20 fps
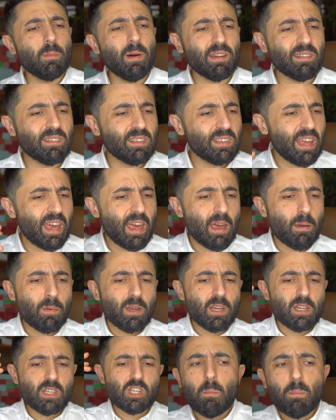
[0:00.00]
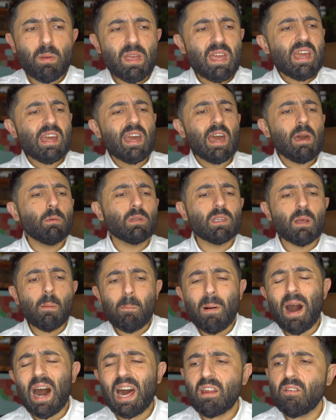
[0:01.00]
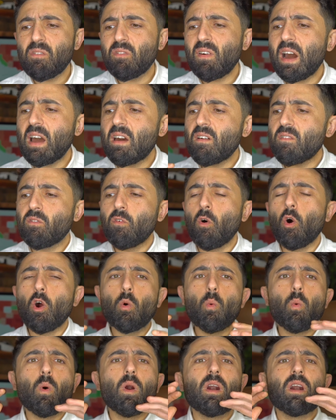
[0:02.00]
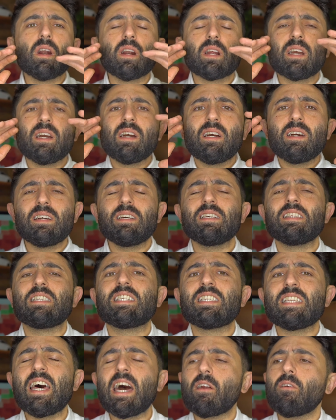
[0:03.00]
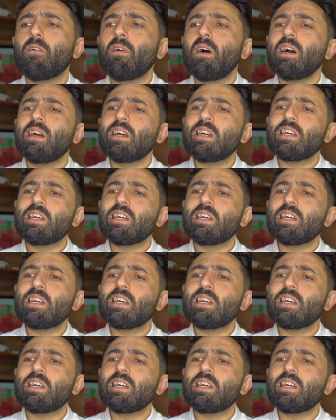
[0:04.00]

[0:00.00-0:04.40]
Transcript: about damage, being able to modify it for work, etc.